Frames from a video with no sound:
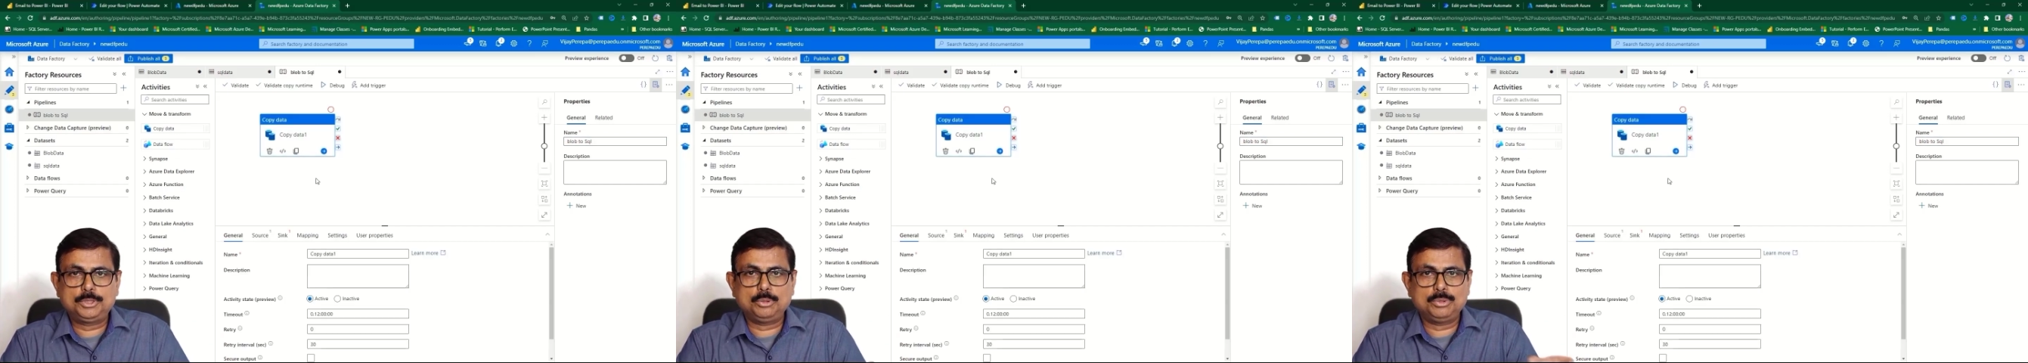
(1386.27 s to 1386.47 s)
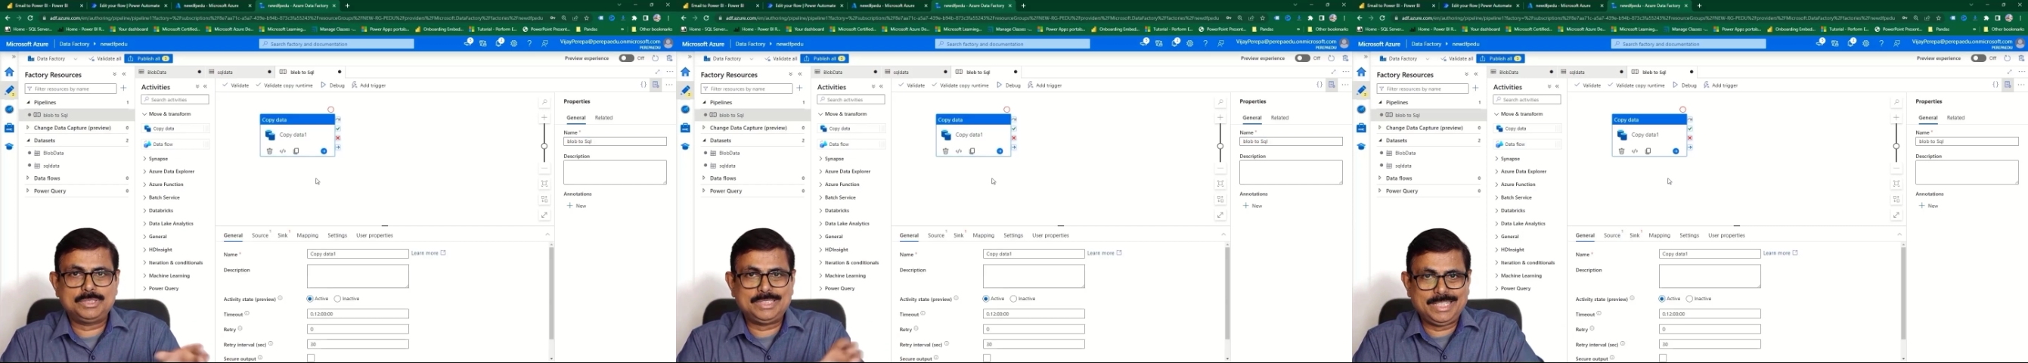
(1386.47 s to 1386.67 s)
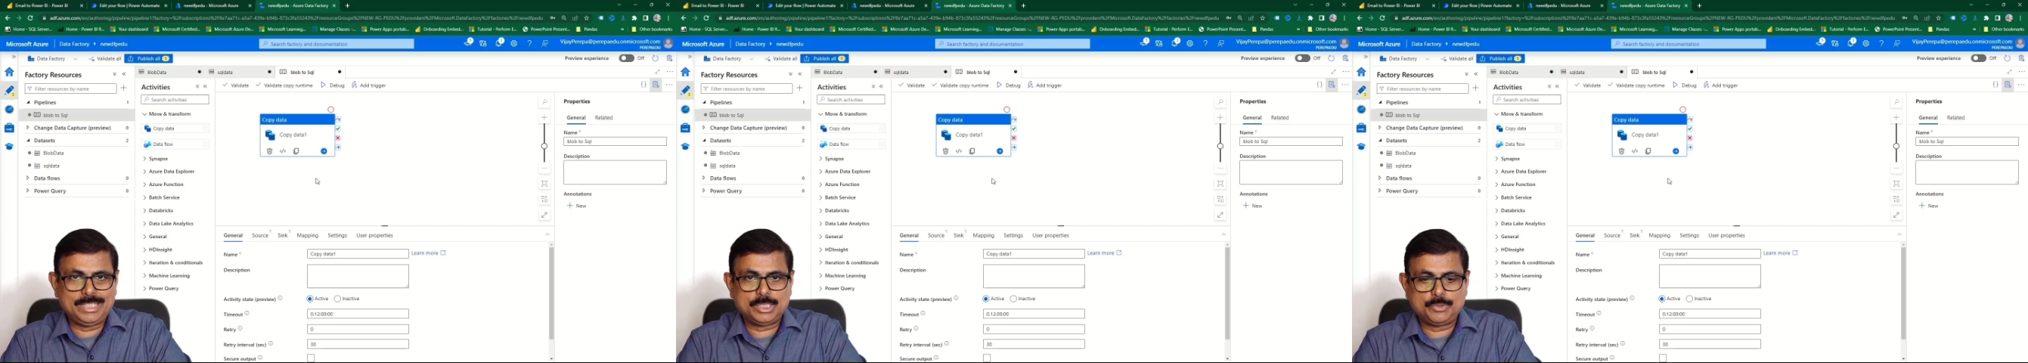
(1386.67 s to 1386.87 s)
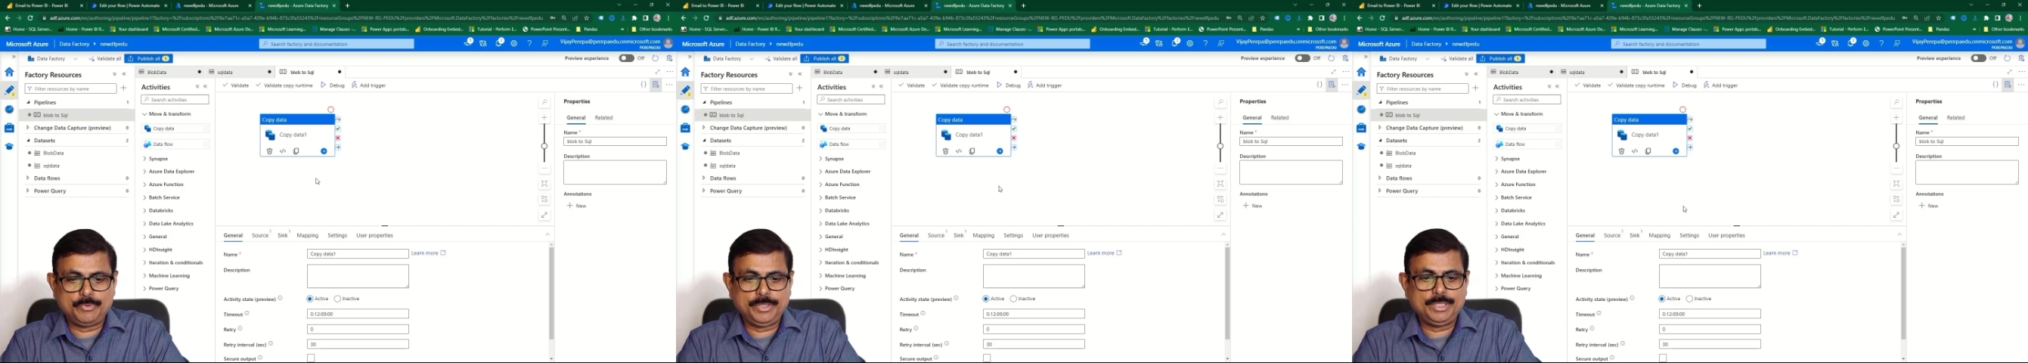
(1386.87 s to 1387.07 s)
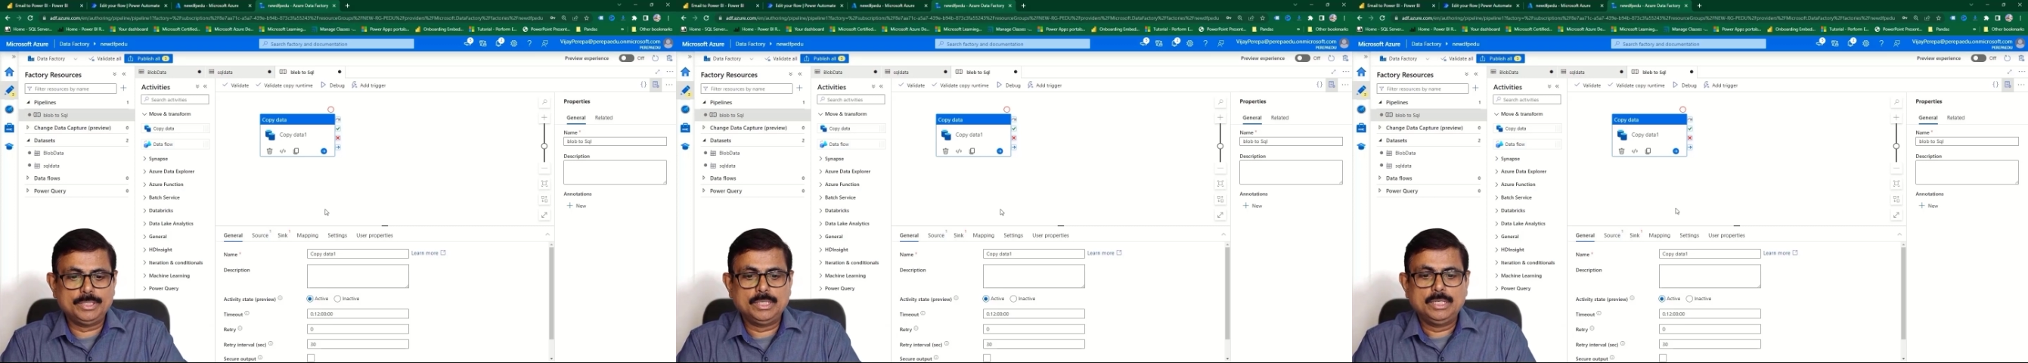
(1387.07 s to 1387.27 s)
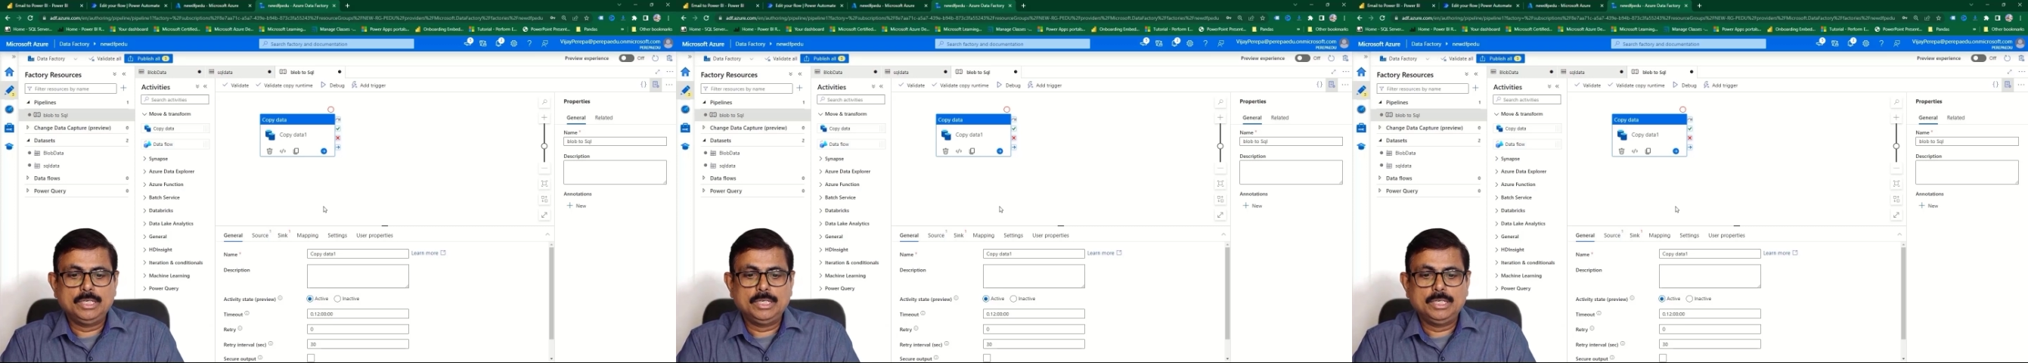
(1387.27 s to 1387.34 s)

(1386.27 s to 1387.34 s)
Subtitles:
to CSV.